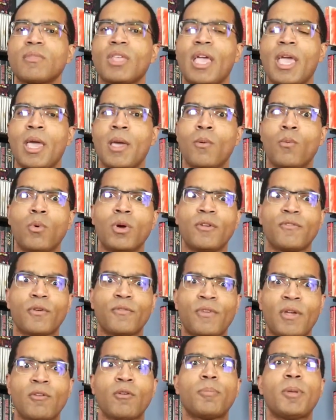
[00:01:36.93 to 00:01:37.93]
and one of your
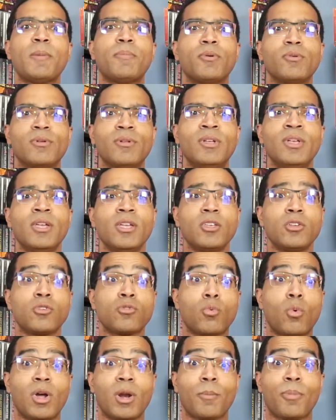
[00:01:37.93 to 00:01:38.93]
favorite people, you
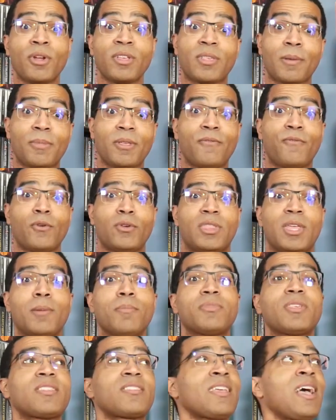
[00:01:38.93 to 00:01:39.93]
want to bring something for them
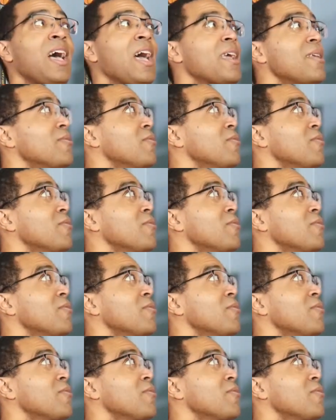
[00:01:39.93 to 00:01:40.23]
to sign,